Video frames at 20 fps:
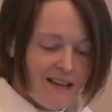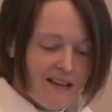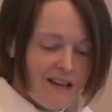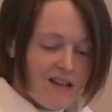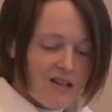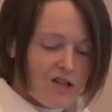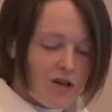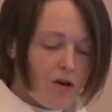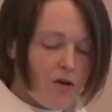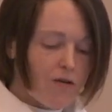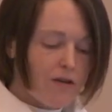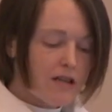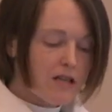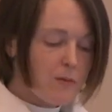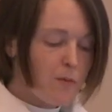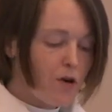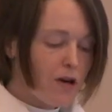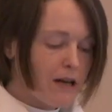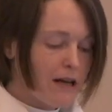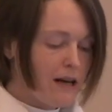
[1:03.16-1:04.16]
So this
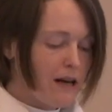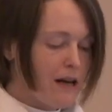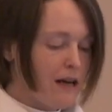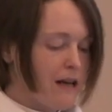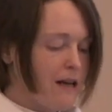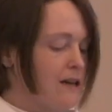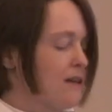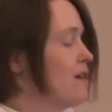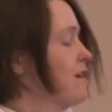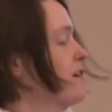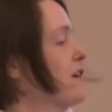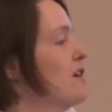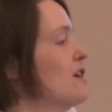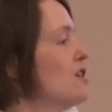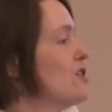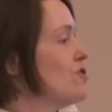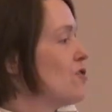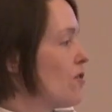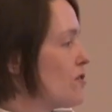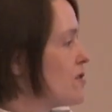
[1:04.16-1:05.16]
morning I
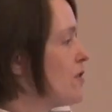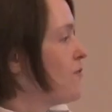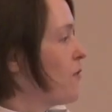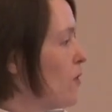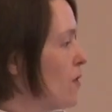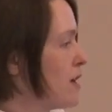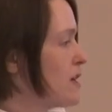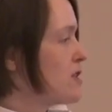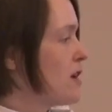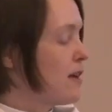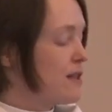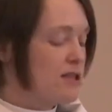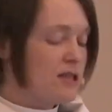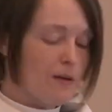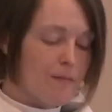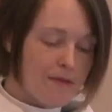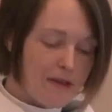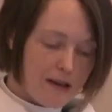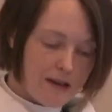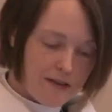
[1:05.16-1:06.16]
chose to focus on
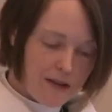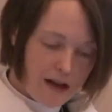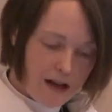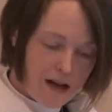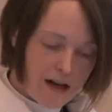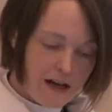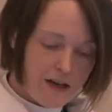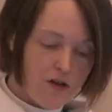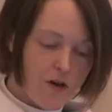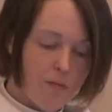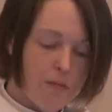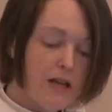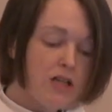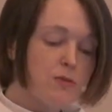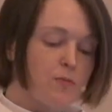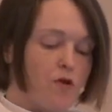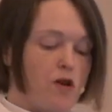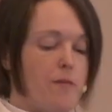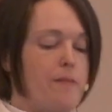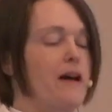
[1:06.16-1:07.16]
something that I know much
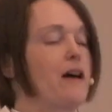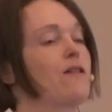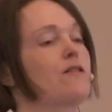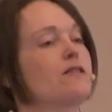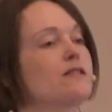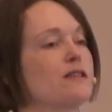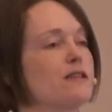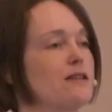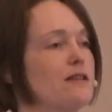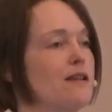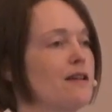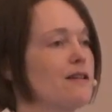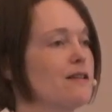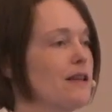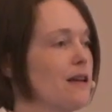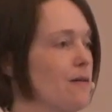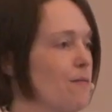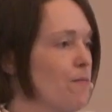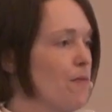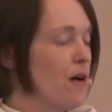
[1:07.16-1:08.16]
more about and
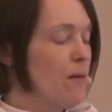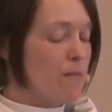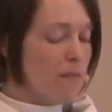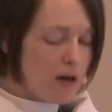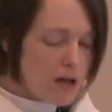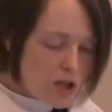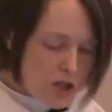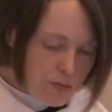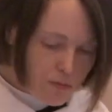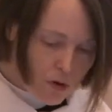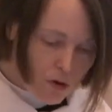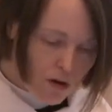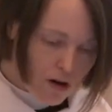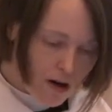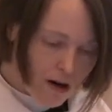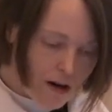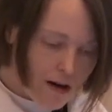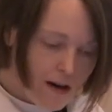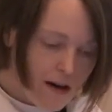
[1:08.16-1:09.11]
am much more